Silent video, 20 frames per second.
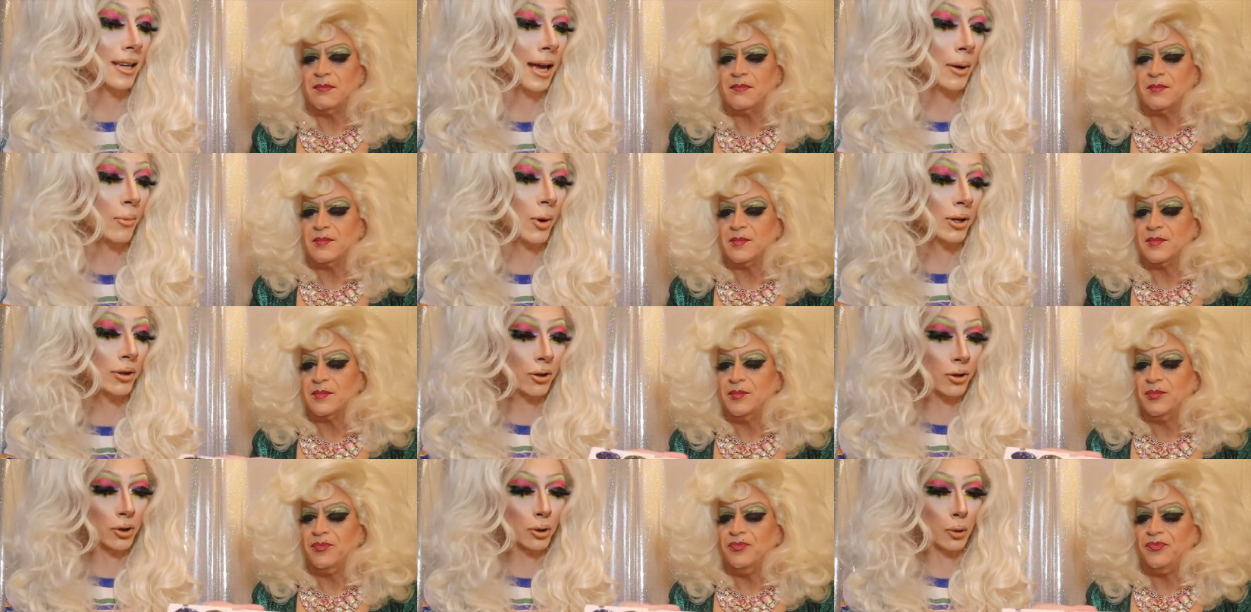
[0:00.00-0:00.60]
Speaker 1: And
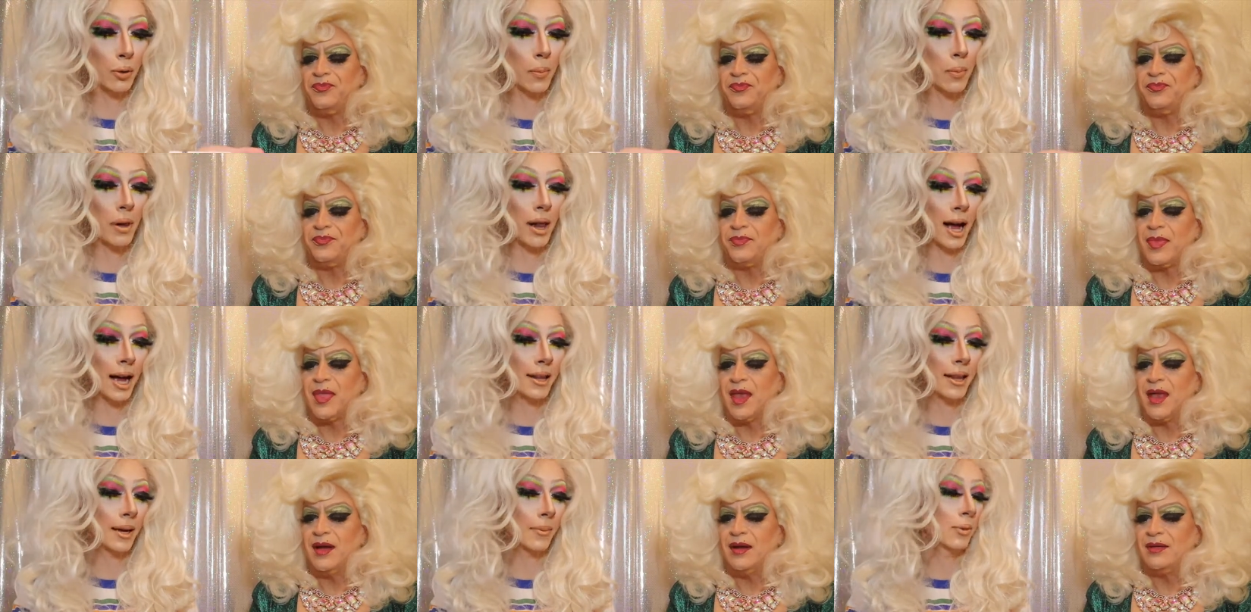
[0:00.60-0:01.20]
when you do
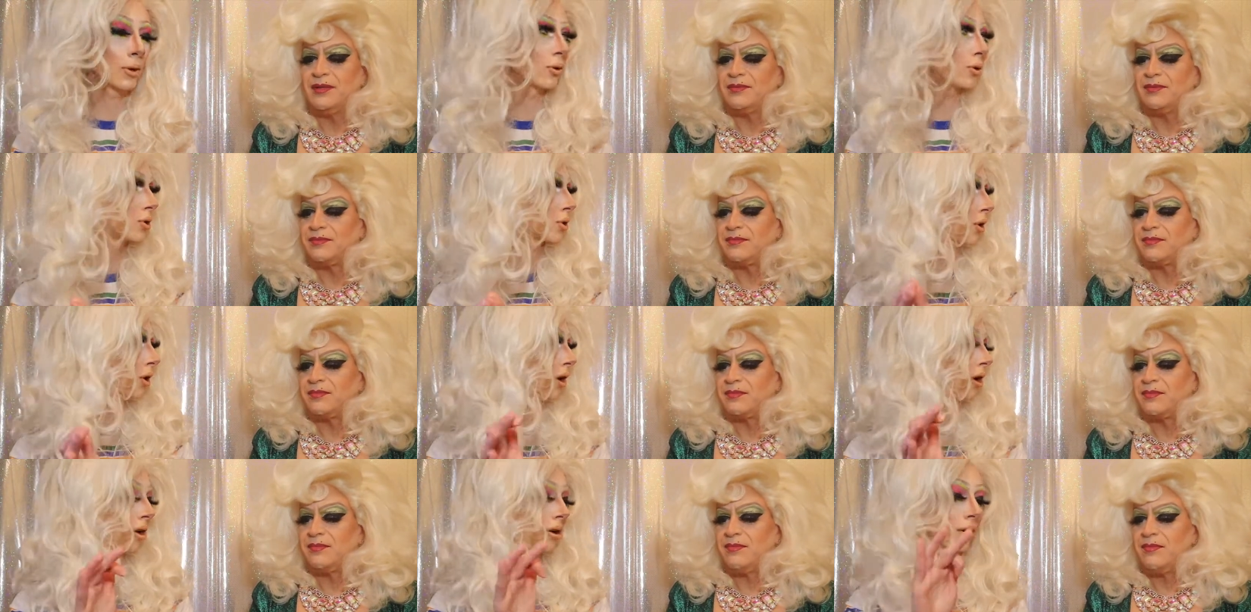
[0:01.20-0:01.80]
apply them, you
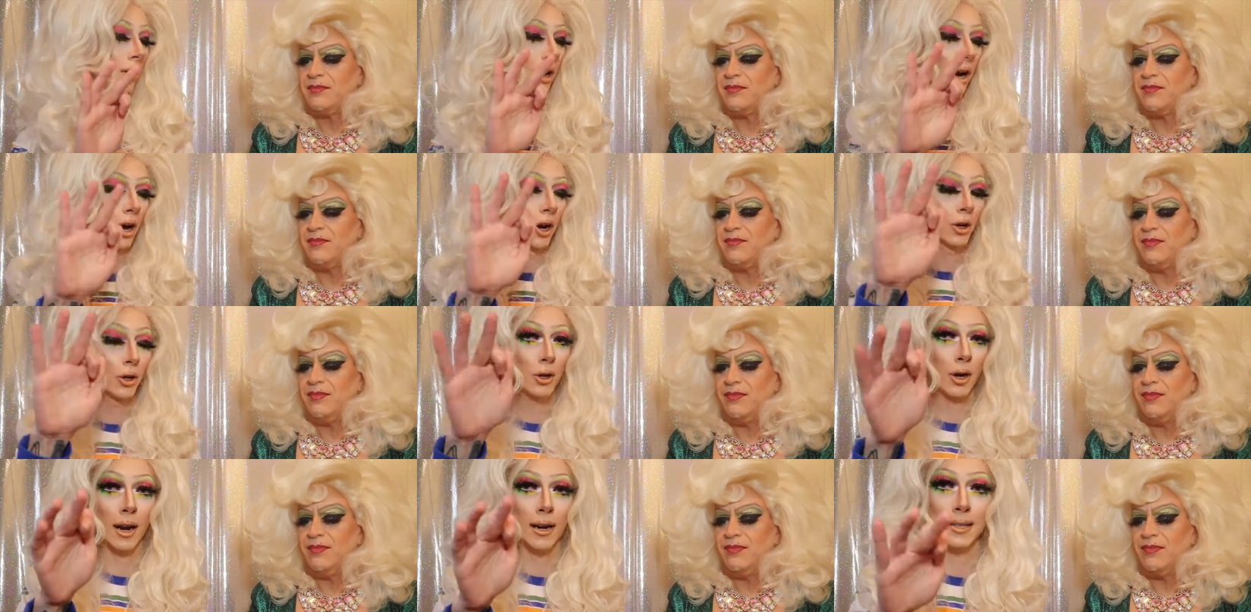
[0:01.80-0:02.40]
saw
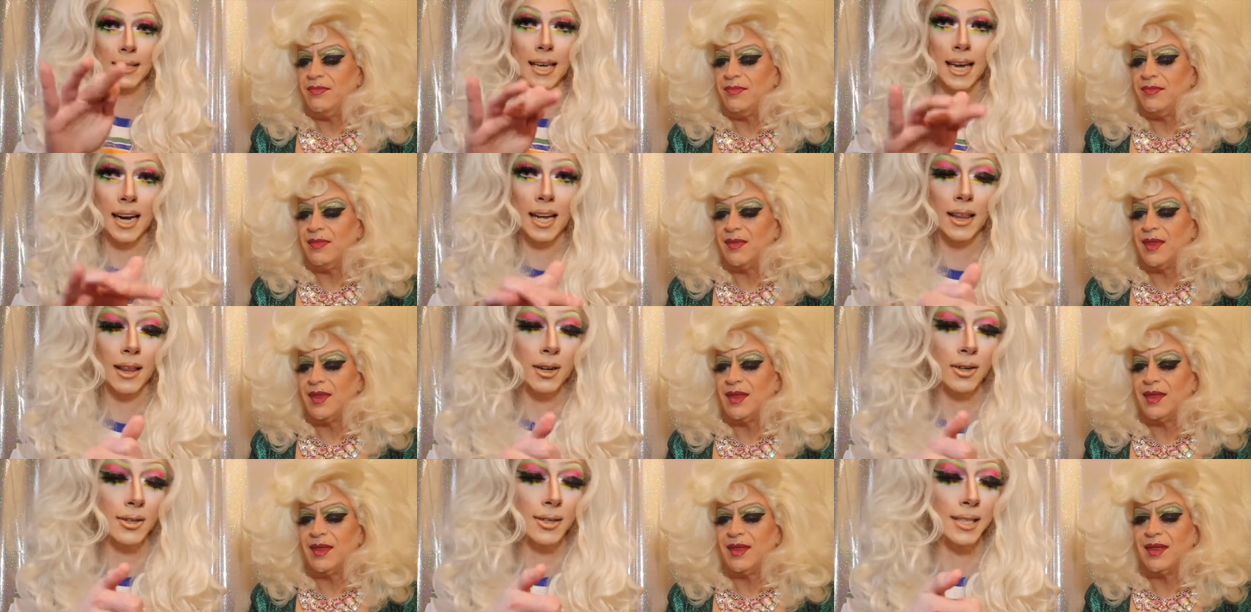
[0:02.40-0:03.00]
you gotta take a
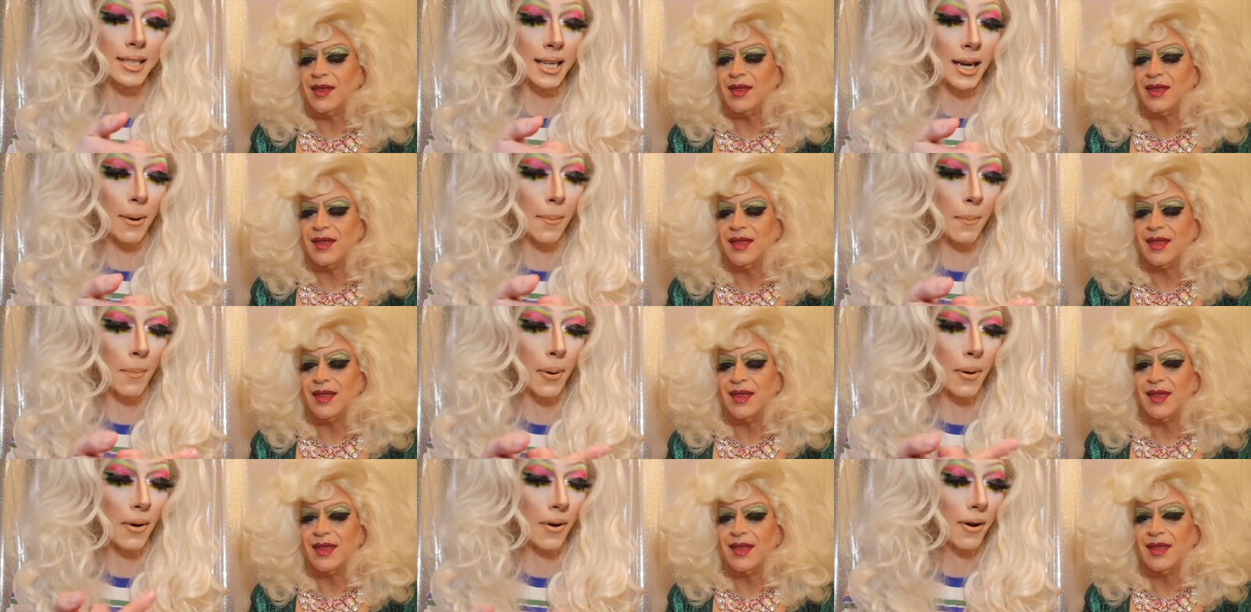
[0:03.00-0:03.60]
little
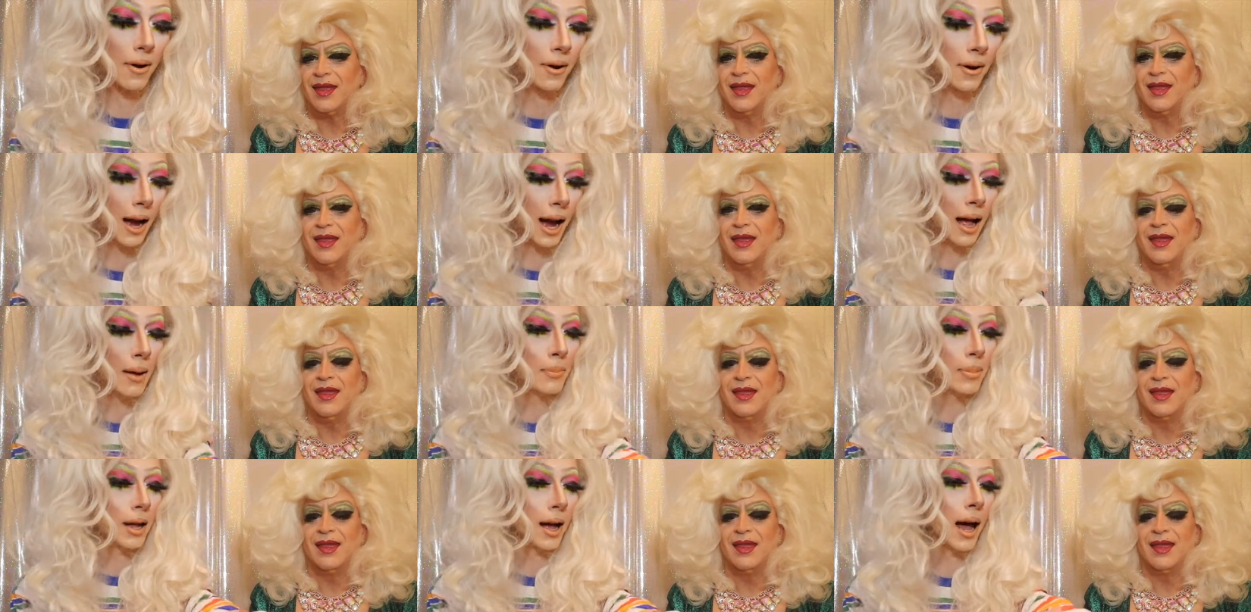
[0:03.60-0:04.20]
dip
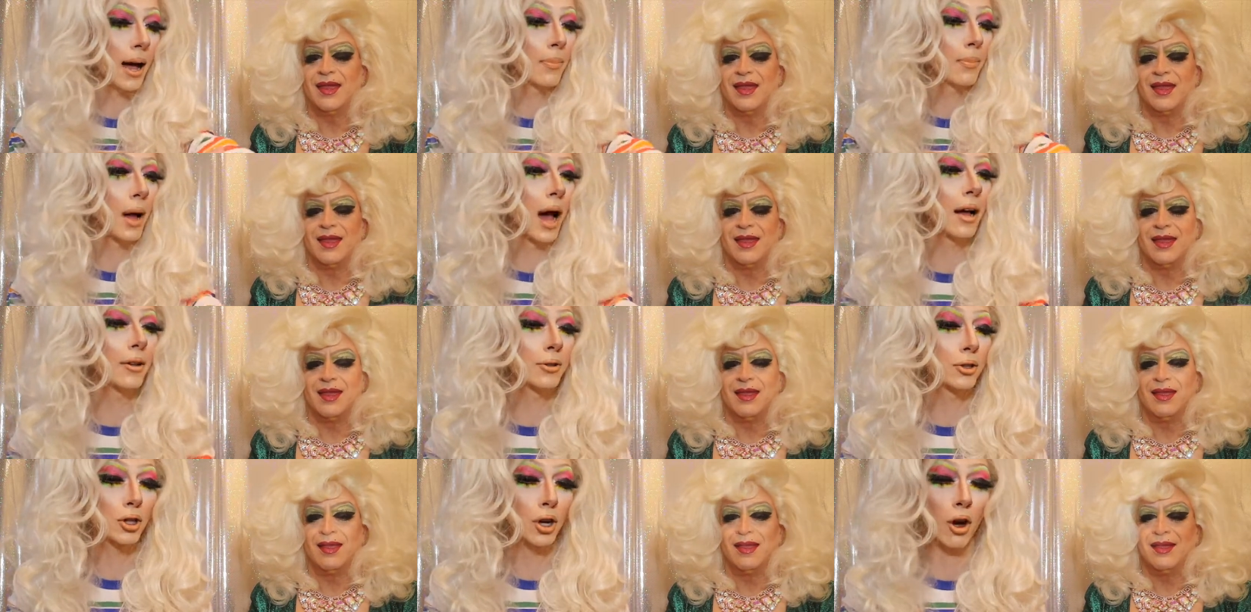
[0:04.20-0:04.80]
I'll, I'll,
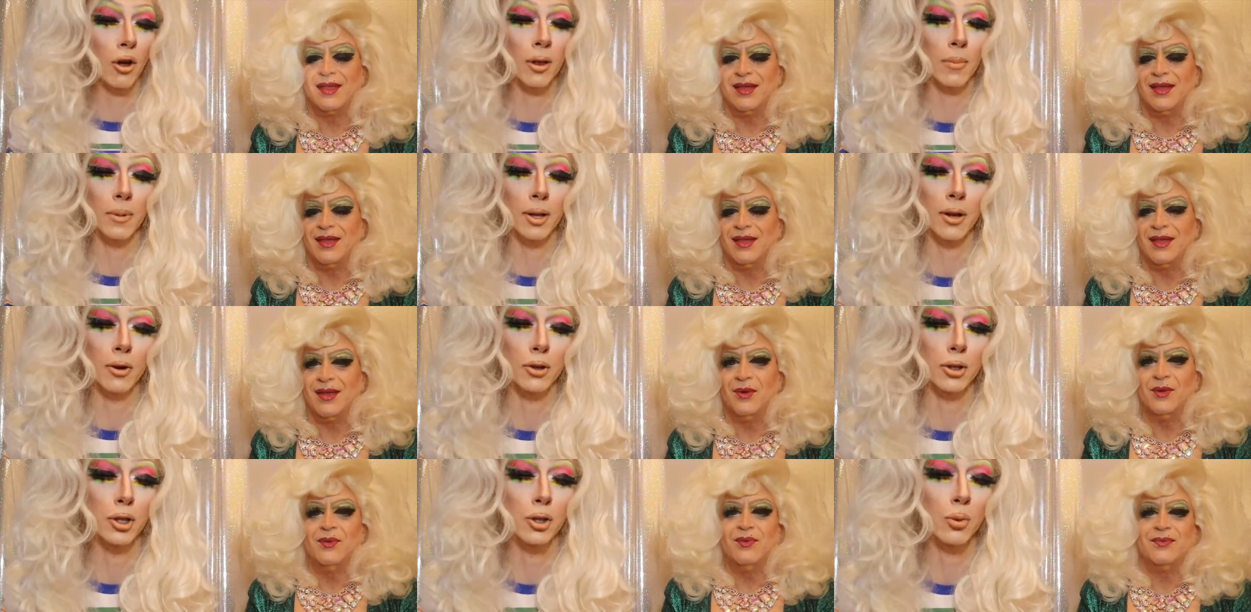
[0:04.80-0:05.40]
I'll show them a
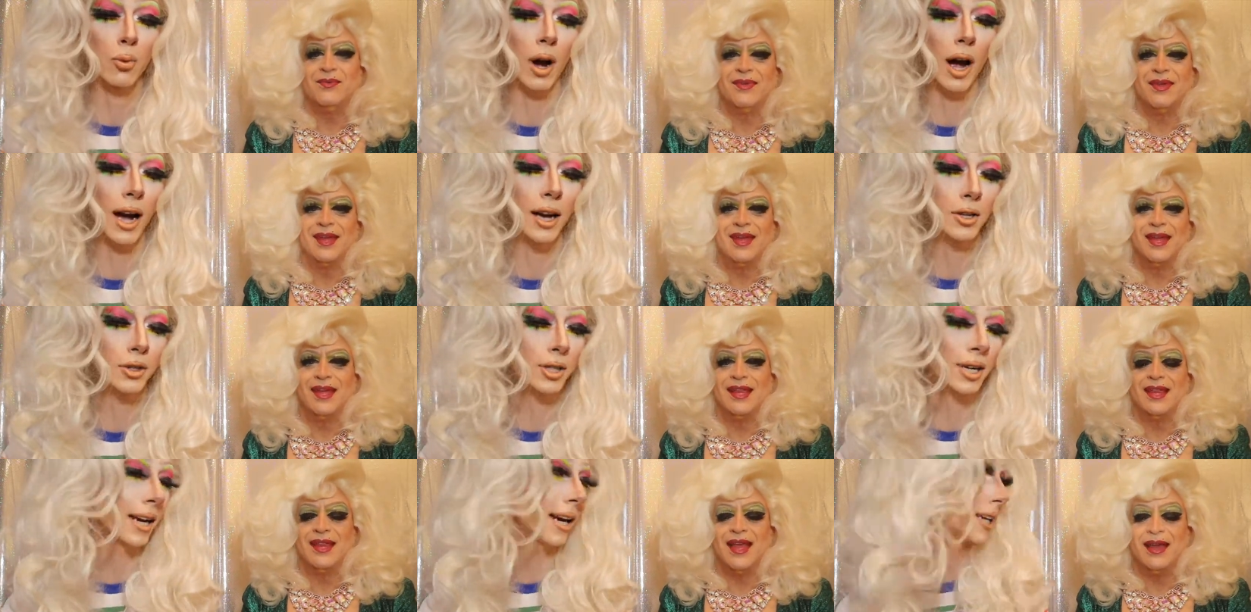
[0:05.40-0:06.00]
little oh,
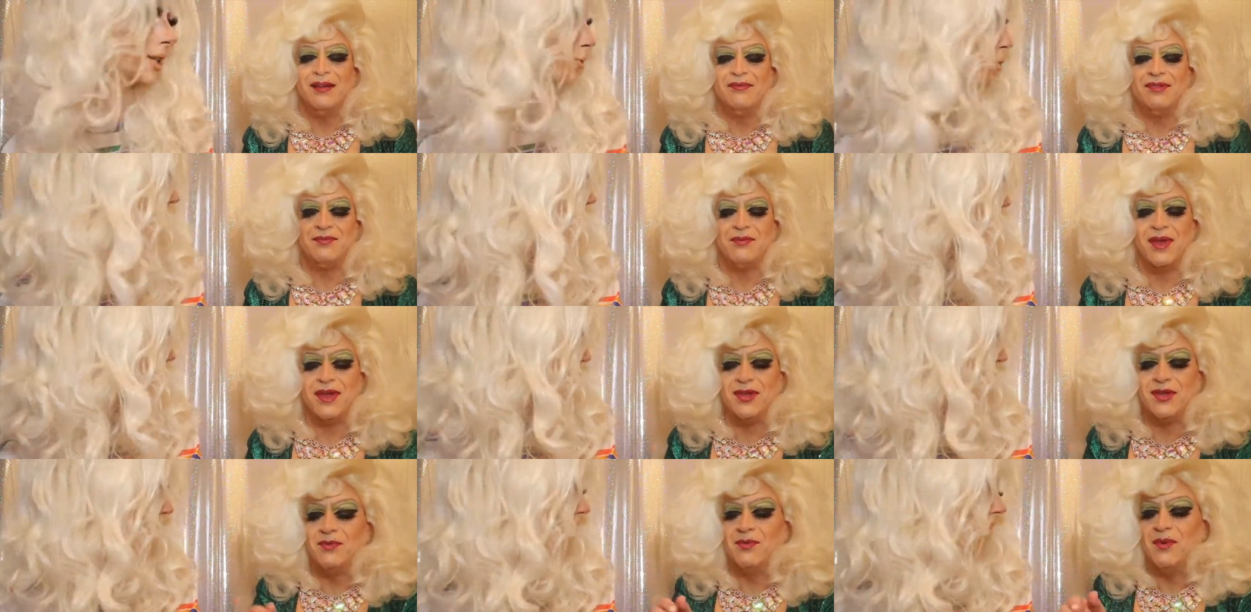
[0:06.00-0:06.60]
swatch. Can I
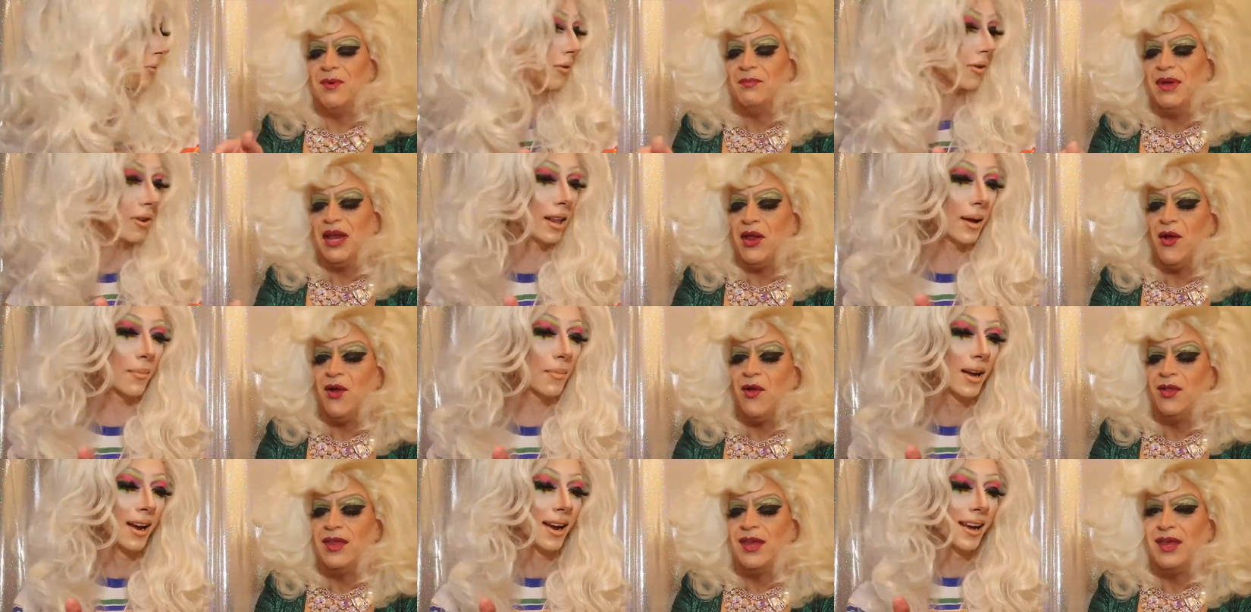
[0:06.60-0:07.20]
swatch? One you want me to
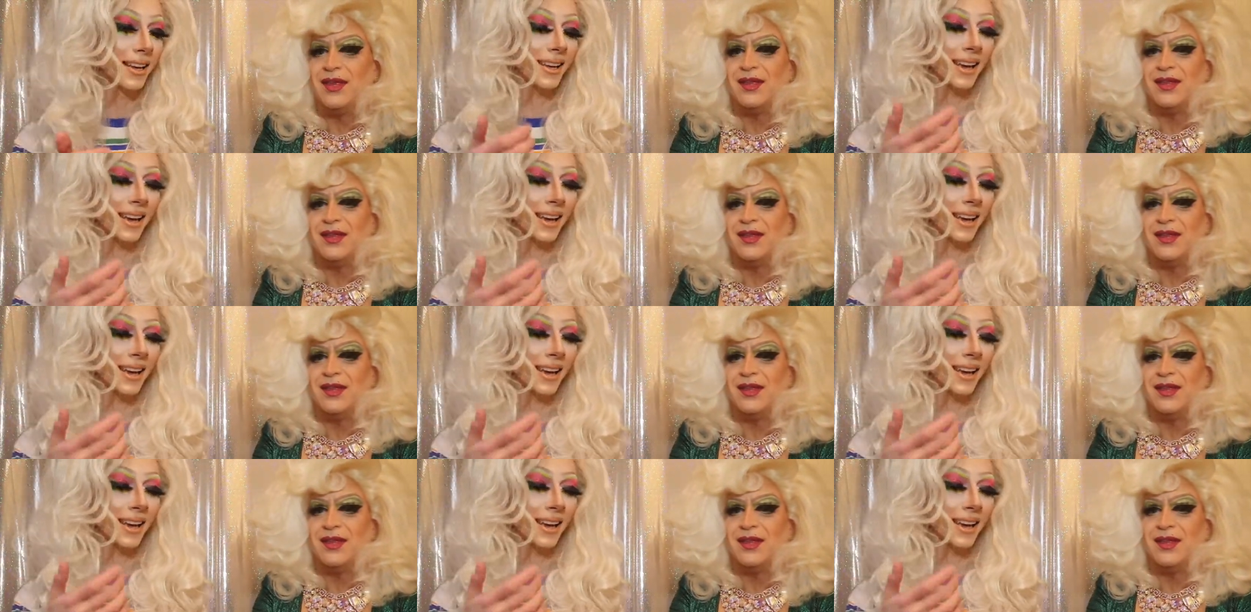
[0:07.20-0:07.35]
hold it?